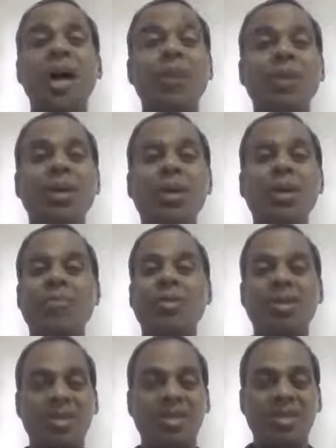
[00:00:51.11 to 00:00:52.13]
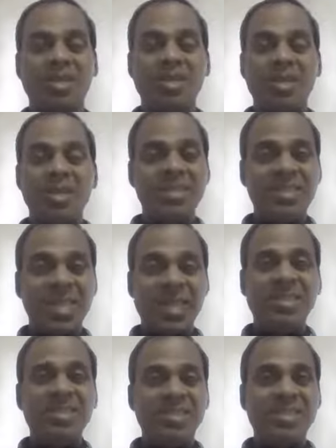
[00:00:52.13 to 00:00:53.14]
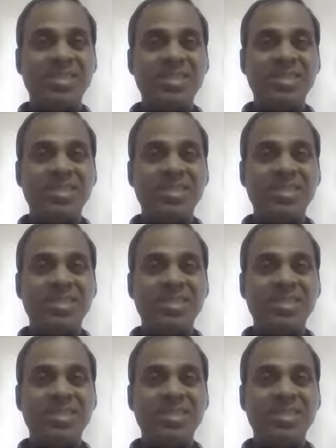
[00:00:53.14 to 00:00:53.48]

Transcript: applicable in statistics.